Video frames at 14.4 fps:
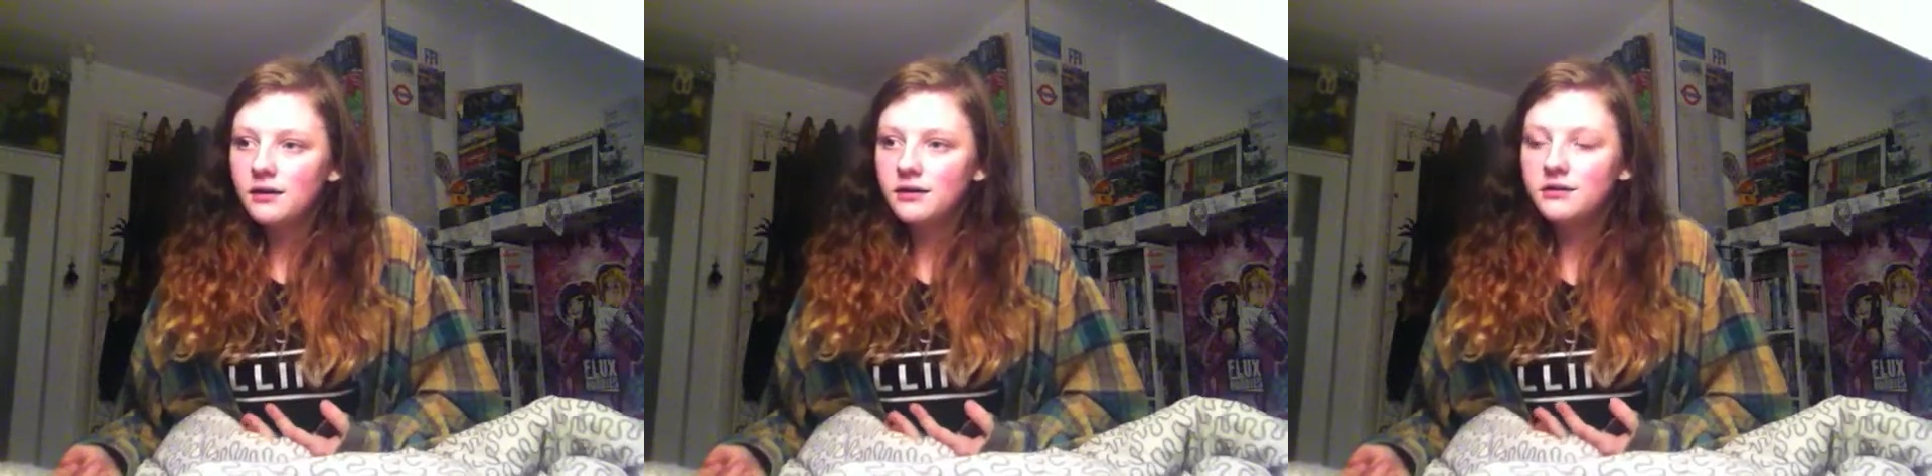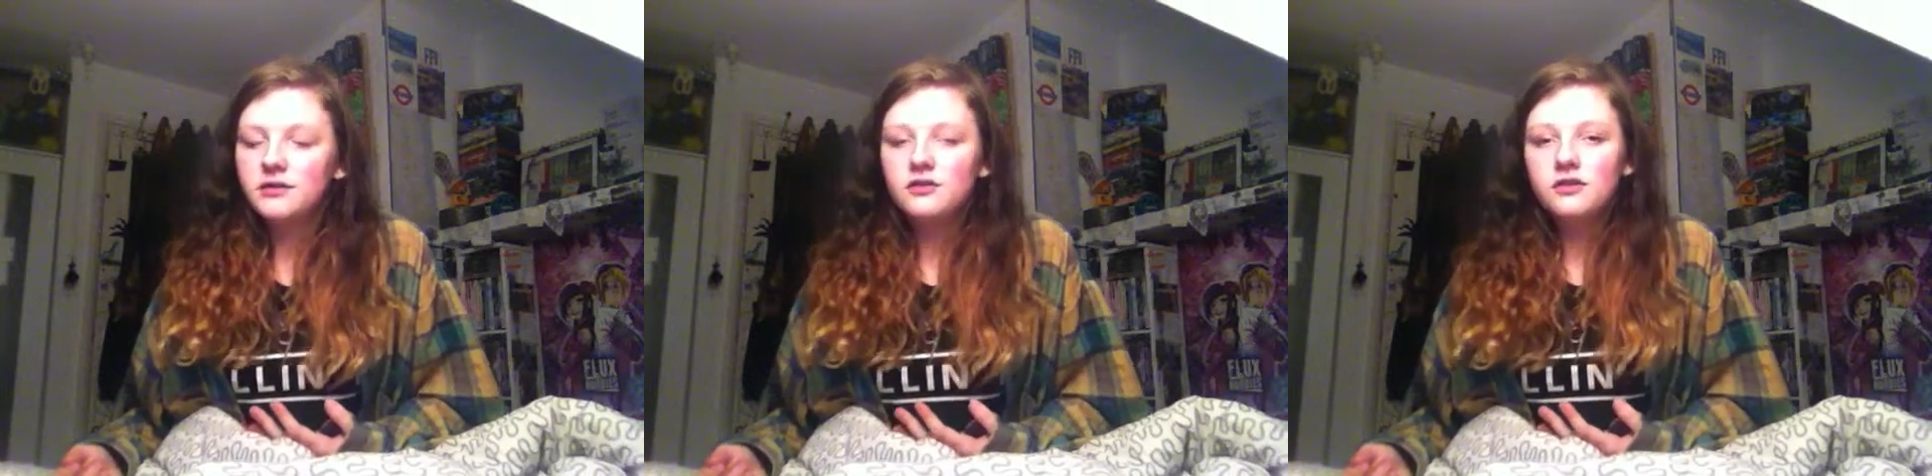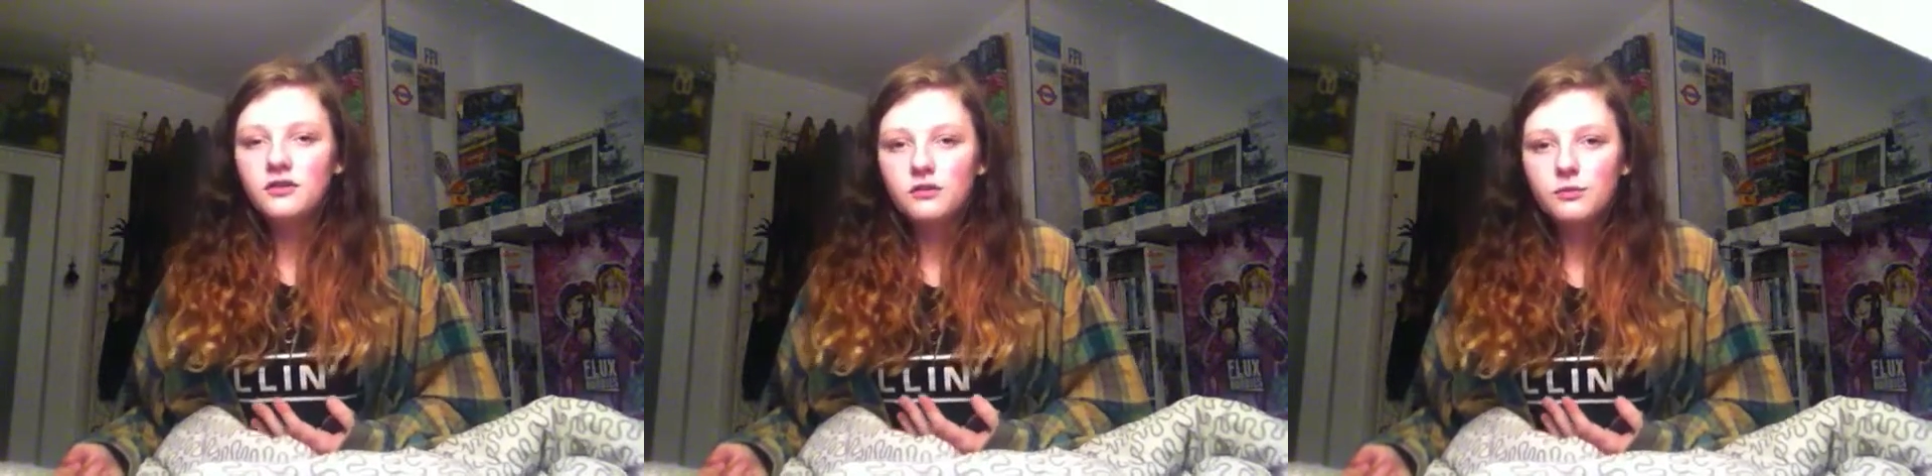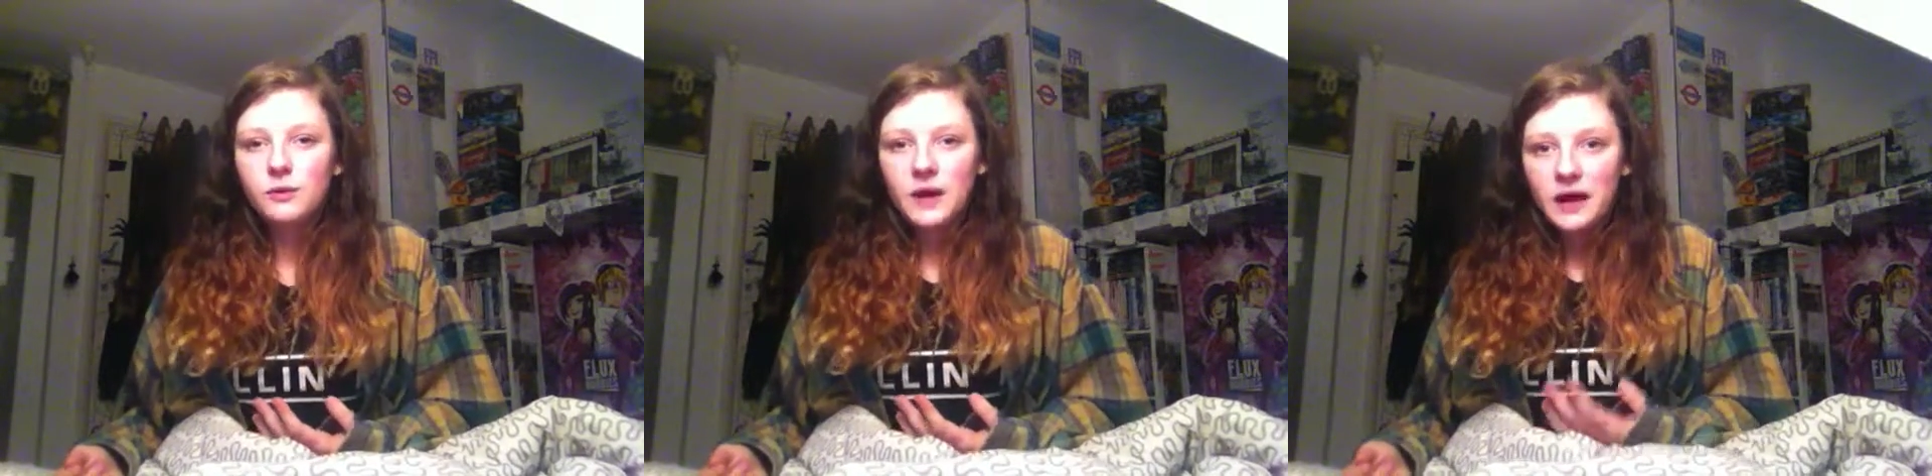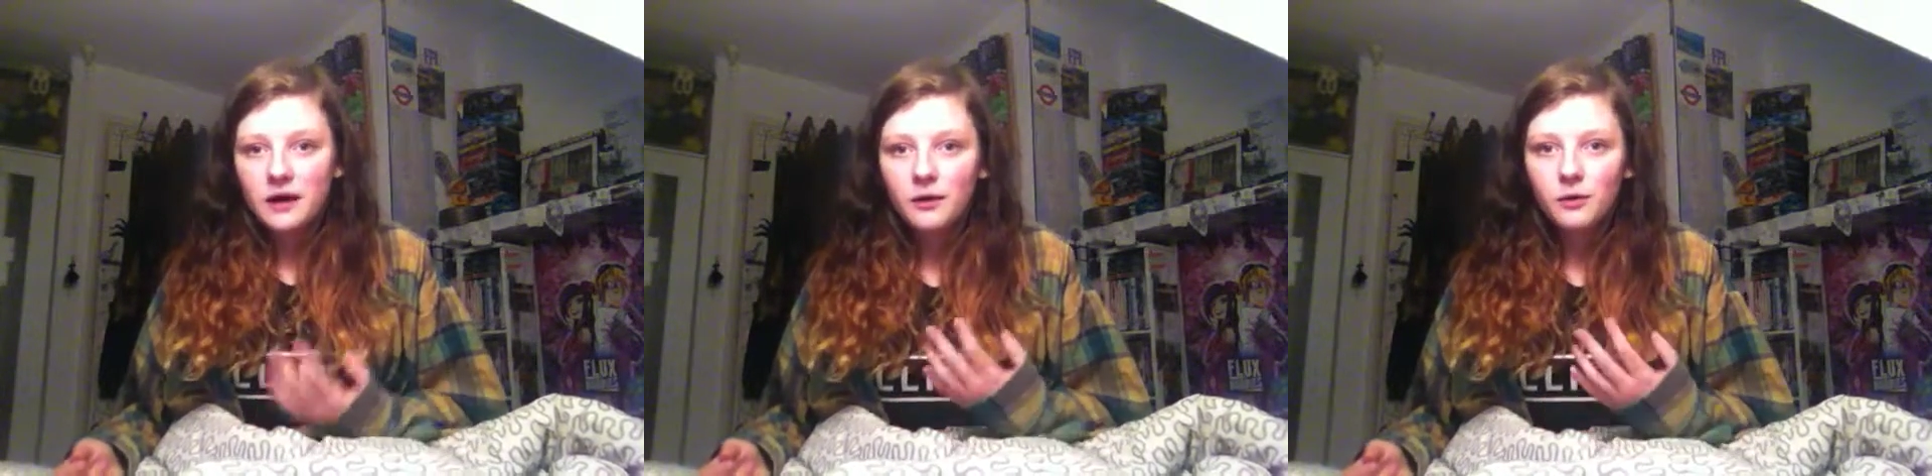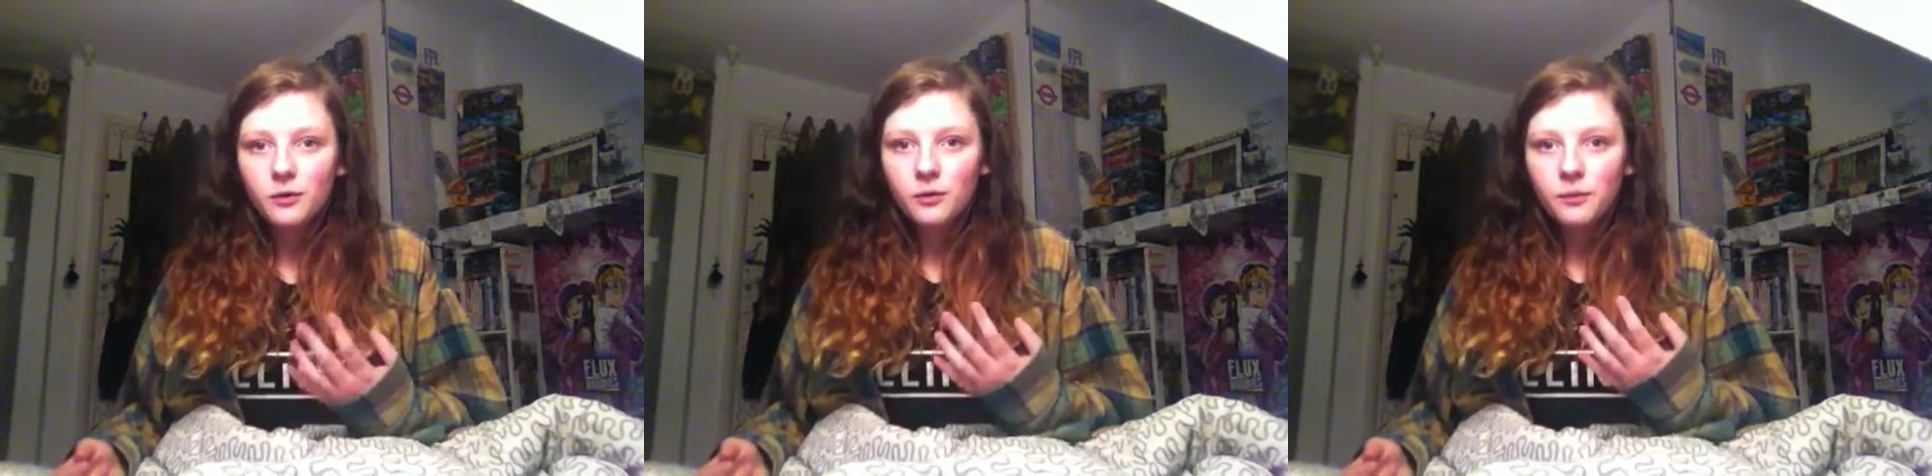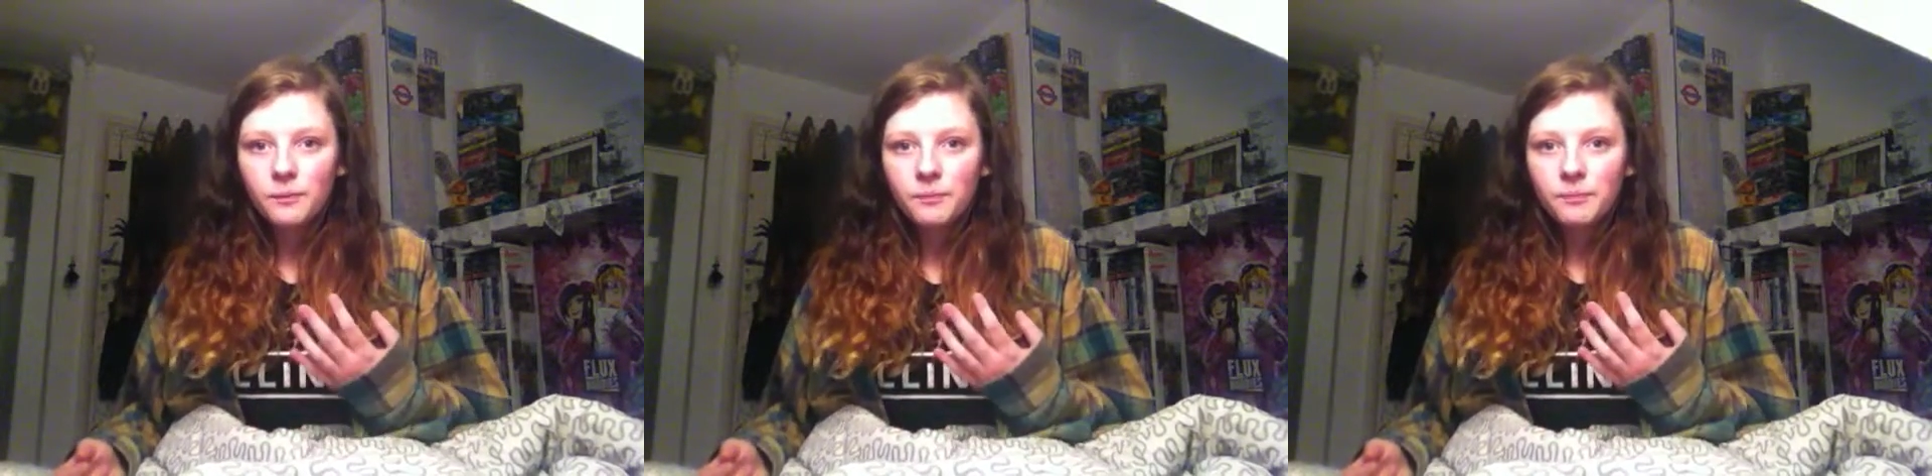because it shows me
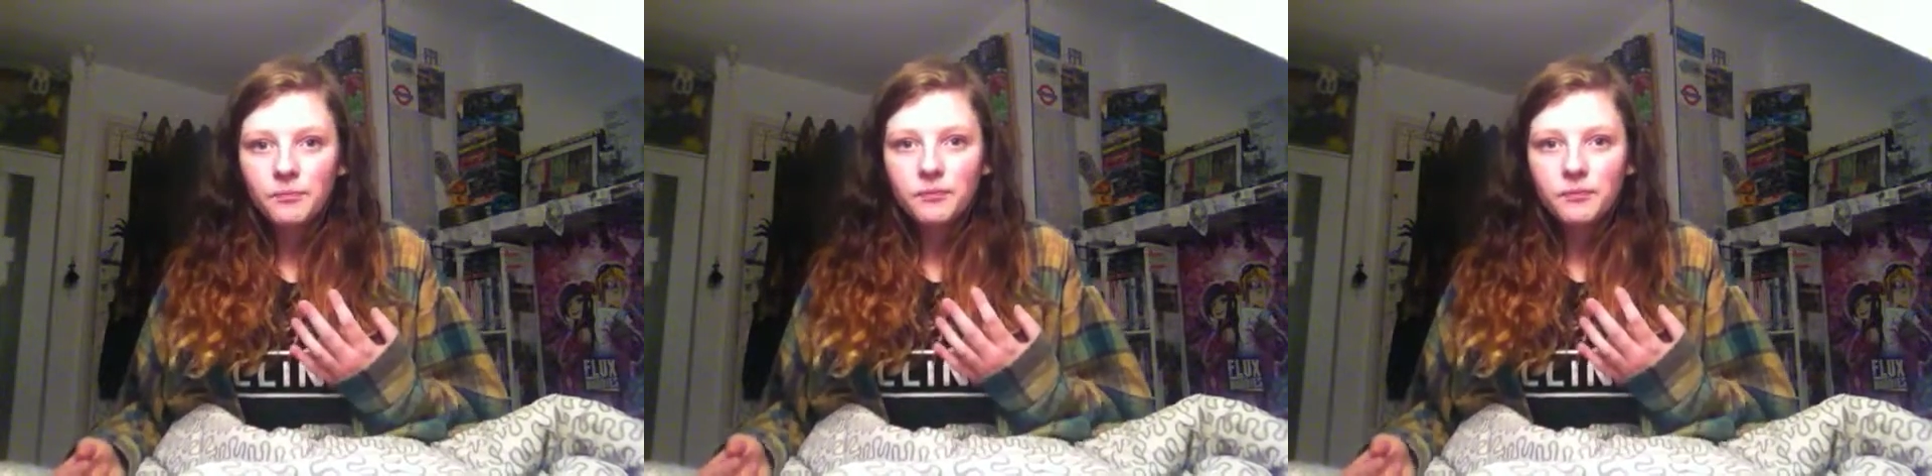how,